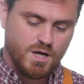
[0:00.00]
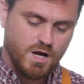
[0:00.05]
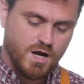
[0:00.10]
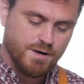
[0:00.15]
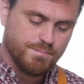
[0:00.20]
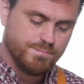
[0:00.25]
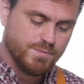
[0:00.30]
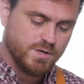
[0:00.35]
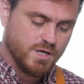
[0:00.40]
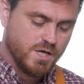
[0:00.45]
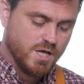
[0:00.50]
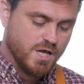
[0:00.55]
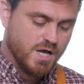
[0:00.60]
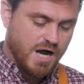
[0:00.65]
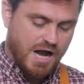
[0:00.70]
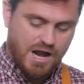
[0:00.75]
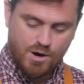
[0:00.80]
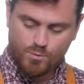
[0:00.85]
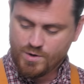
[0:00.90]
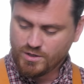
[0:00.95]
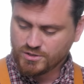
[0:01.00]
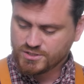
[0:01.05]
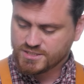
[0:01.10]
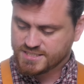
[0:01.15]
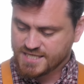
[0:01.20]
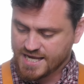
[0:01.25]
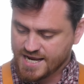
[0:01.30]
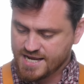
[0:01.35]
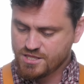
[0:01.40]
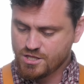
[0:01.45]
Um, I will
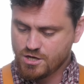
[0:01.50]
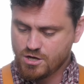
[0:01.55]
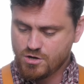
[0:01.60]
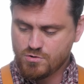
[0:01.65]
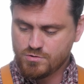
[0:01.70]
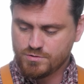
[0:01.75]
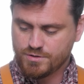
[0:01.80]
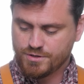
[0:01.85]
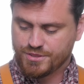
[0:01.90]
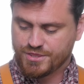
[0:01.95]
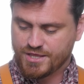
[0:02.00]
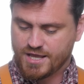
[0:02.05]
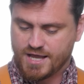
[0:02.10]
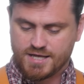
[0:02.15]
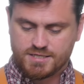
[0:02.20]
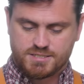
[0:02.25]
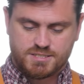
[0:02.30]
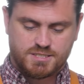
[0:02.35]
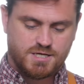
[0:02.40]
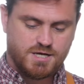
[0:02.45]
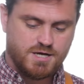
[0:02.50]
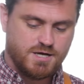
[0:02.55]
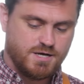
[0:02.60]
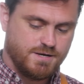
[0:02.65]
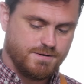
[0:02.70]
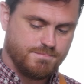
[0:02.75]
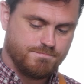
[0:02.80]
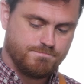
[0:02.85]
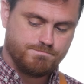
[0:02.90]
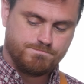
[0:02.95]
say, though, that
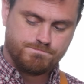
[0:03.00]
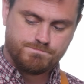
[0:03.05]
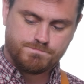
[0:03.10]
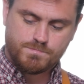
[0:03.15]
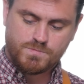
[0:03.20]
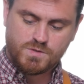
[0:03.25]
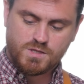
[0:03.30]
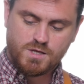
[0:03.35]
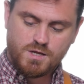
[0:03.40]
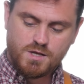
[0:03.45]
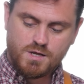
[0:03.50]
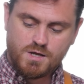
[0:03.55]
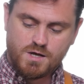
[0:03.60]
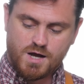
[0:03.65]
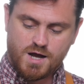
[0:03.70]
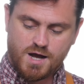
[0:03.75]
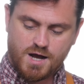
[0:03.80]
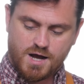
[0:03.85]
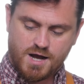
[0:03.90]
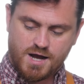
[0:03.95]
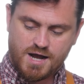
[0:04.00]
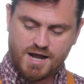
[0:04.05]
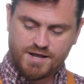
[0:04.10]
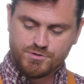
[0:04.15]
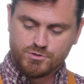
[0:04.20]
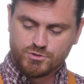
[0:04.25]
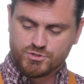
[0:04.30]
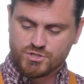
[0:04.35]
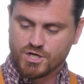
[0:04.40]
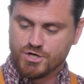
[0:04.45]
um, uh,
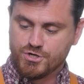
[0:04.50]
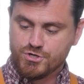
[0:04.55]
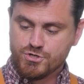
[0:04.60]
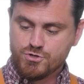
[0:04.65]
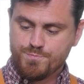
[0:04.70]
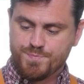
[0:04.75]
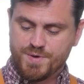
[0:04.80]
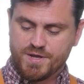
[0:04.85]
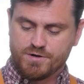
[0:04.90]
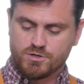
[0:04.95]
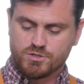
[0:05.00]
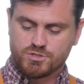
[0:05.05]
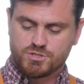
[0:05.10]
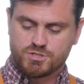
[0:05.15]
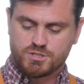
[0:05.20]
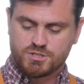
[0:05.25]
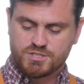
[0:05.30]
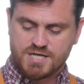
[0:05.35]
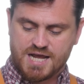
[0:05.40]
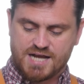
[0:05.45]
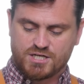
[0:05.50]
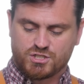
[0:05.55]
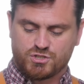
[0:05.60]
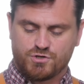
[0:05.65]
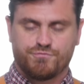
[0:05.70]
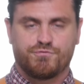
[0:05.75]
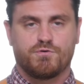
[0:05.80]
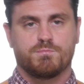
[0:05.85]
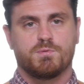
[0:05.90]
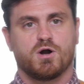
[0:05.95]
I'm using a new bitters
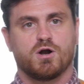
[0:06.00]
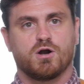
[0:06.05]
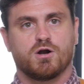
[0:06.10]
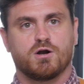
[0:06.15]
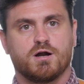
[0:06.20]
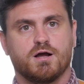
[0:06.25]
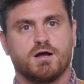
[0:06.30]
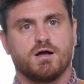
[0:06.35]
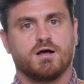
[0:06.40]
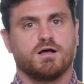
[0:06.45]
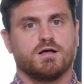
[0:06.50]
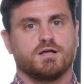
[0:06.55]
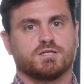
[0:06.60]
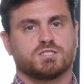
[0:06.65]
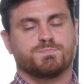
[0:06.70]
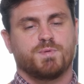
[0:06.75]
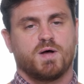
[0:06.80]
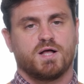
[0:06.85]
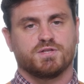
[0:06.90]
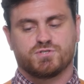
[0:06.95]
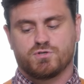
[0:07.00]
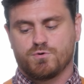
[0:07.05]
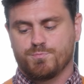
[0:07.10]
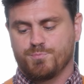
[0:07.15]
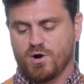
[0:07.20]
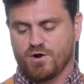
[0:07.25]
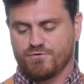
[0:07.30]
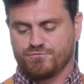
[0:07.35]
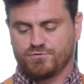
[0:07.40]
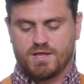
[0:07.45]
dasher from our uh, sponsor,
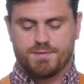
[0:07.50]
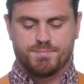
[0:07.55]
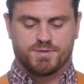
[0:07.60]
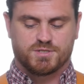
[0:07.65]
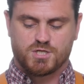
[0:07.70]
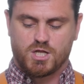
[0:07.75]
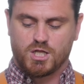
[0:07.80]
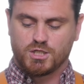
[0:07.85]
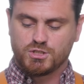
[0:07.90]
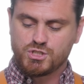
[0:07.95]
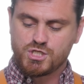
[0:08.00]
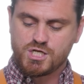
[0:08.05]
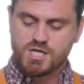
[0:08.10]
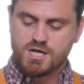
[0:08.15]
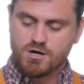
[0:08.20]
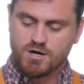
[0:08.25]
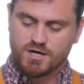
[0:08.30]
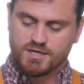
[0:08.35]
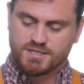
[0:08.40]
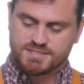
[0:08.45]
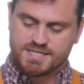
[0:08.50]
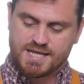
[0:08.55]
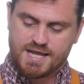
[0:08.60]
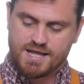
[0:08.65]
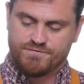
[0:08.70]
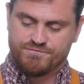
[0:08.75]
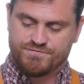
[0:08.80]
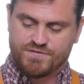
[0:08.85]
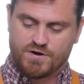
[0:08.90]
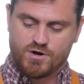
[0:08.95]
Barfly Mixology Gear, and it's
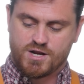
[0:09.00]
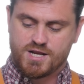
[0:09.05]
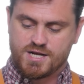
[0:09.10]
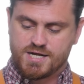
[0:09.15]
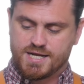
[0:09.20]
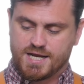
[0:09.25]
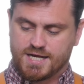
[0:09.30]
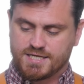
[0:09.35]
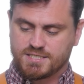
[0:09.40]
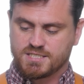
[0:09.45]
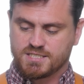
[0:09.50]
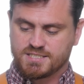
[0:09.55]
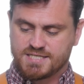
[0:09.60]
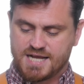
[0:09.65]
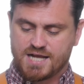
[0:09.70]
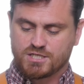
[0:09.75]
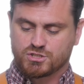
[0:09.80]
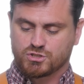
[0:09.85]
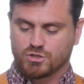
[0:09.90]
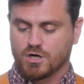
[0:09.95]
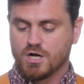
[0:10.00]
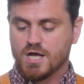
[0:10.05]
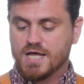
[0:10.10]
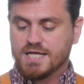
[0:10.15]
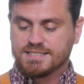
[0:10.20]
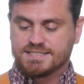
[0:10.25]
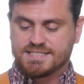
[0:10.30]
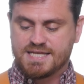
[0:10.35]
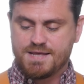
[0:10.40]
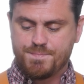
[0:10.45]
a very nice dasher.
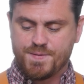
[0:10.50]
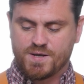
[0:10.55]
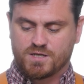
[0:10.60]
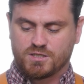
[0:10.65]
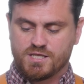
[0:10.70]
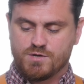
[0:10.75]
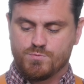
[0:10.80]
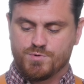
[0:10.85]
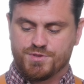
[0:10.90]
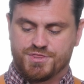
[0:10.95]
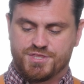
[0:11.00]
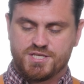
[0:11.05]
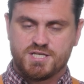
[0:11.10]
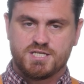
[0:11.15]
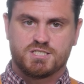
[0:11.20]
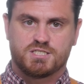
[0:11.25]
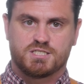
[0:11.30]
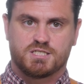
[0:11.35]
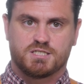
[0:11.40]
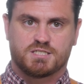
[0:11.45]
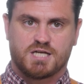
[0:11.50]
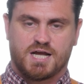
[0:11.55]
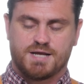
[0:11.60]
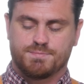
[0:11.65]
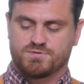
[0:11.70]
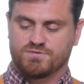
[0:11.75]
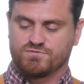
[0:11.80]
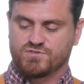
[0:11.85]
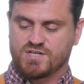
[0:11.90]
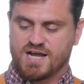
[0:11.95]
Typically, with these
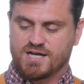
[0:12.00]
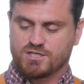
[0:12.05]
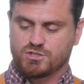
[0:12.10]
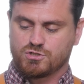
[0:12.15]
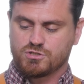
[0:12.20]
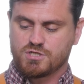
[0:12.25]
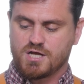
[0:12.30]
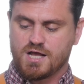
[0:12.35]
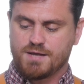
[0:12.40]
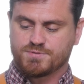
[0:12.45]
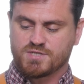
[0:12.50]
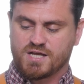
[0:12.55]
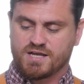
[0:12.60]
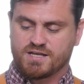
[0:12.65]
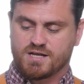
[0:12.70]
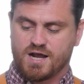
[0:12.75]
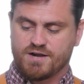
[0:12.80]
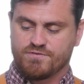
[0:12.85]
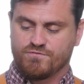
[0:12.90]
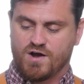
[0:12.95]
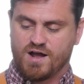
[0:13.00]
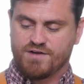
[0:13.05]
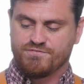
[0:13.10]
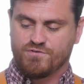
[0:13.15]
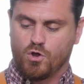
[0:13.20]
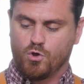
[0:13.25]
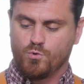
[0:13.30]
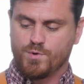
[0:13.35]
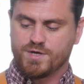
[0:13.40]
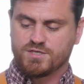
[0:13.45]
types of dasher tops, I kind of
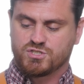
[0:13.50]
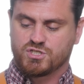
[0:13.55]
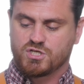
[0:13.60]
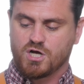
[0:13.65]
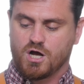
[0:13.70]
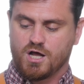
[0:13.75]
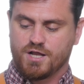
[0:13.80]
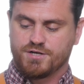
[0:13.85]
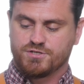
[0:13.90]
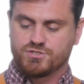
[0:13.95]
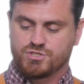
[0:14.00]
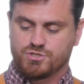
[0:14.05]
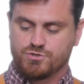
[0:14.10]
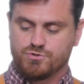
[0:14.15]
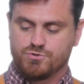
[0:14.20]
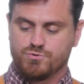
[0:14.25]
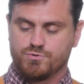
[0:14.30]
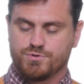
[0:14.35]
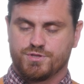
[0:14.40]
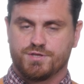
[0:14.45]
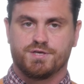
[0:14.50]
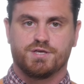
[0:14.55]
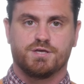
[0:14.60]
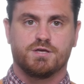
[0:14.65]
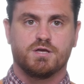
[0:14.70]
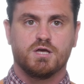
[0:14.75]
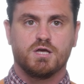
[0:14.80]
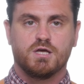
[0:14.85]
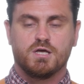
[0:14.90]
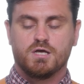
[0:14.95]
I've always gone to
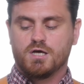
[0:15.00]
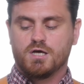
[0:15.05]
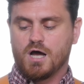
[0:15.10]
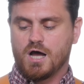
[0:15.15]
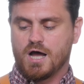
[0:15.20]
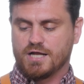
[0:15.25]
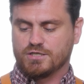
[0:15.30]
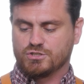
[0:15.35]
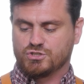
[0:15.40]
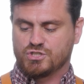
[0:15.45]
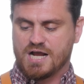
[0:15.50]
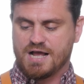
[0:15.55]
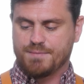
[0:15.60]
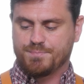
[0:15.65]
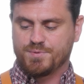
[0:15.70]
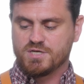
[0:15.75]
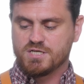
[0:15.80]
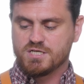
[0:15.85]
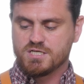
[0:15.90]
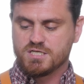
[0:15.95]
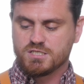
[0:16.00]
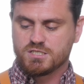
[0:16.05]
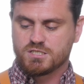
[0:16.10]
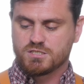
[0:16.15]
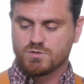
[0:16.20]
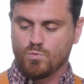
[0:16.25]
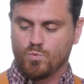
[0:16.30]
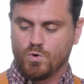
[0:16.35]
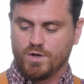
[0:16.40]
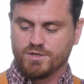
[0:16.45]
the uh,
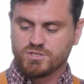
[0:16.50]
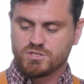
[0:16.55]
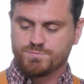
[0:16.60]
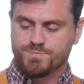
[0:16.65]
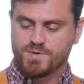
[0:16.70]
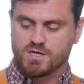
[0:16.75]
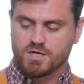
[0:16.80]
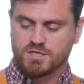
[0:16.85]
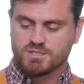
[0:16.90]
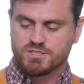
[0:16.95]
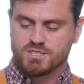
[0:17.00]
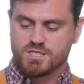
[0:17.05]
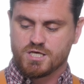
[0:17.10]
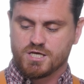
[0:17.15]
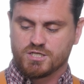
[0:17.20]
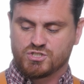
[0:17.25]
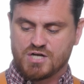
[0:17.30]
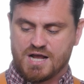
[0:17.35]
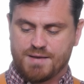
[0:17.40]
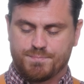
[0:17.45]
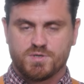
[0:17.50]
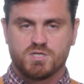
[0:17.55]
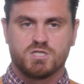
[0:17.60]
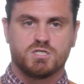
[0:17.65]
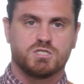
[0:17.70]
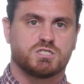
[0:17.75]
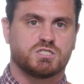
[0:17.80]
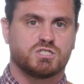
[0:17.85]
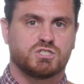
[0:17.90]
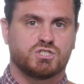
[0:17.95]
Japanese ones because the
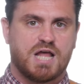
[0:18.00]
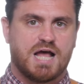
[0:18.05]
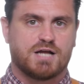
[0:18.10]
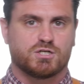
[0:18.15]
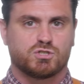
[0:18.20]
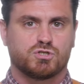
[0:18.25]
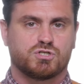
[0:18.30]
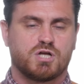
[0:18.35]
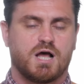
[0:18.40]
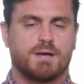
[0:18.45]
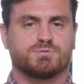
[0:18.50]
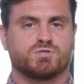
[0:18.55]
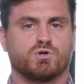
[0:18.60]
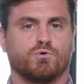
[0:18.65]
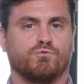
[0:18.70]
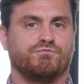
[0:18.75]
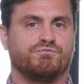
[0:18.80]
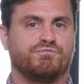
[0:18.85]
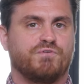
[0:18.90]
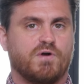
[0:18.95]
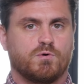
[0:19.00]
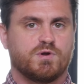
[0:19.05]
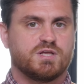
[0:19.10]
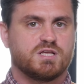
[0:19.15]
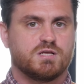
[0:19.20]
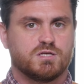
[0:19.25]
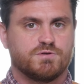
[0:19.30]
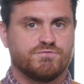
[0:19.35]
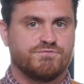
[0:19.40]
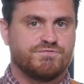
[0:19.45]
Japanese dasher tops are
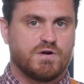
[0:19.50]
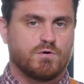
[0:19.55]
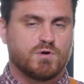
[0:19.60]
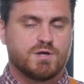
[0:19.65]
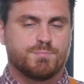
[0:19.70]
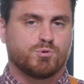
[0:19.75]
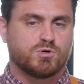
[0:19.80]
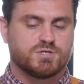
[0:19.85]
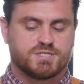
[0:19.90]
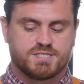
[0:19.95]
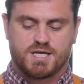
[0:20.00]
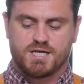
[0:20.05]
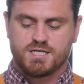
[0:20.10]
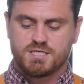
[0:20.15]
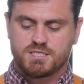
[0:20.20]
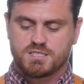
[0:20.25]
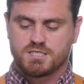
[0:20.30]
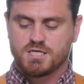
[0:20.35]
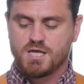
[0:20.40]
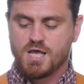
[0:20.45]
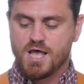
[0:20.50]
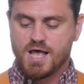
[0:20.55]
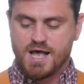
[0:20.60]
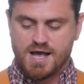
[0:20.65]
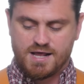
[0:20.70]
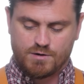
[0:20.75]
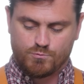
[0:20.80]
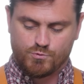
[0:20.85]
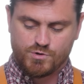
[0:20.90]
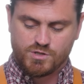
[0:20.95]
very very precise,
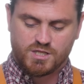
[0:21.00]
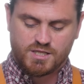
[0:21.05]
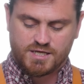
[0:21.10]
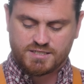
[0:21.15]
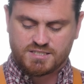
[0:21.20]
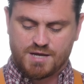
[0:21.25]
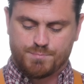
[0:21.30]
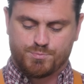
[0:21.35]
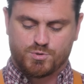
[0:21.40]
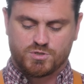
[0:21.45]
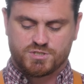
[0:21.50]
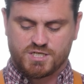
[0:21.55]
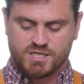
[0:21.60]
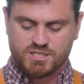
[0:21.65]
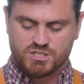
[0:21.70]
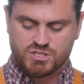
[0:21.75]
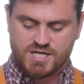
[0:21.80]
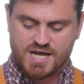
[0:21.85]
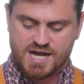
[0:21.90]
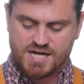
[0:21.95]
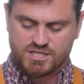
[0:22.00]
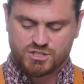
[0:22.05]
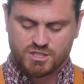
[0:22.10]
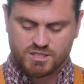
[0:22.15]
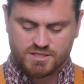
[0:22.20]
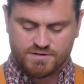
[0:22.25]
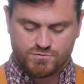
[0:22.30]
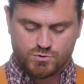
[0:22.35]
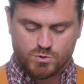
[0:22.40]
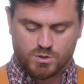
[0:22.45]
and I really like that precise dash.
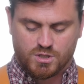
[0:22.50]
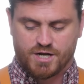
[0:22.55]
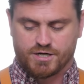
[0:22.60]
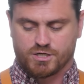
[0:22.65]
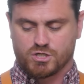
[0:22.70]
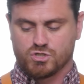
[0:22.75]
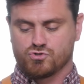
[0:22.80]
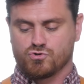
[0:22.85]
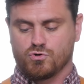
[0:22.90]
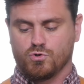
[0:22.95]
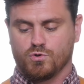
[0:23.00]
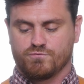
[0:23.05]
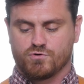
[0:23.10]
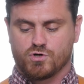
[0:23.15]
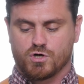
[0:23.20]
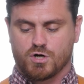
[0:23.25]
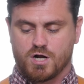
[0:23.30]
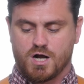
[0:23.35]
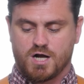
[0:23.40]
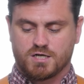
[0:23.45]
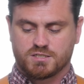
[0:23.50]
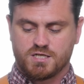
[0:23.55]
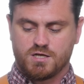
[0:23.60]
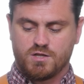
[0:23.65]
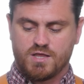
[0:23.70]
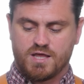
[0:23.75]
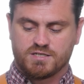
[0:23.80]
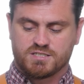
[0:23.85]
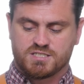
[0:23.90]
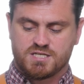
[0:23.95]
It gives you a lot of control over your
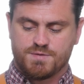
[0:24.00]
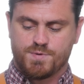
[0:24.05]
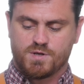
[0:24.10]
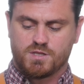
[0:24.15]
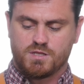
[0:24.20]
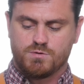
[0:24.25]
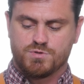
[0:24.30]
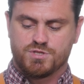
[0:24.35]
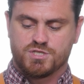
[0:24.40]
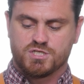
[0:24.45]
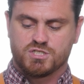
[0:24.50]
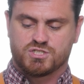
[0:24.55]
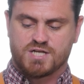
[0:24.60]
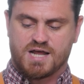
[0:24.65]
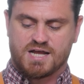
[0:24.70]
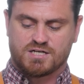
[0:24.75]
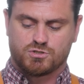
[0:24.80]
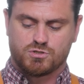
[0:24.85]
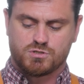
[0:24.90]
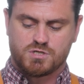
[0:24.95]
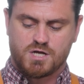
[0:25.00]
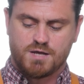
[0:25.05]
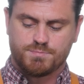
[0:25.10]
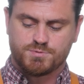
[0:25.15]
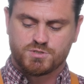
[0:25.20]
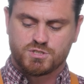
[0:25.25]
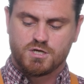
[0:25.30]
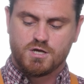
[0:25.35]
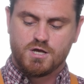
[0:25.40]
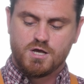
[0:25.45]
cocktail. And typically with these dasher
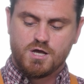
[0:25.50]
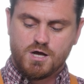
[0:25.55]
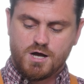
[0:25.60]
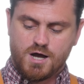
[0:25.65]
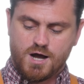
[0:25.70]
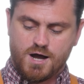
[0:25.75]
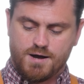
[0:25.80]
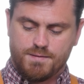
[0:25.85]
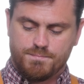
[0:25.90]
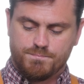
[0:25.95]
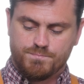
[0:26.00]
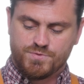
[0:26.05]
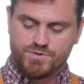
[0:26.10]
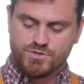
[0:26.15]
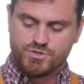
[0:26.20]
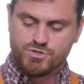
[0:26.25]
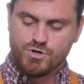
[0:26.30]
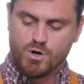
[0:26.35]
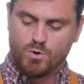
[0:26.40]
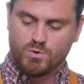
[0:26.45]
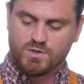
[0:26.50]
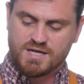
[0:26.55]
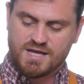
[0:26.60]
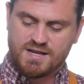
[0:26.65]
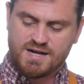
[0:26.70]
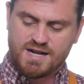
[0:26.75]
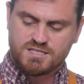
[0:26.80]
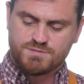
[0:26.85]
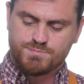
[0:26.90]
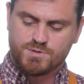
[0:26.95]
tops, um, you don't
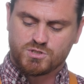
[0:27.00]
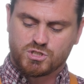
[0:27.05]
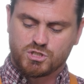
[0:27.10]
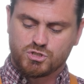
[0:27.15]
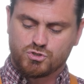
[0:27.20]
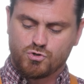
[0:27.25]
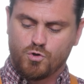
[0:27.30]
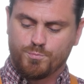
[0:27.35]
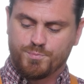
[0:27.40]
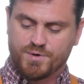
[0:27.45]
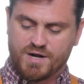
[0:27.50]
get as much control.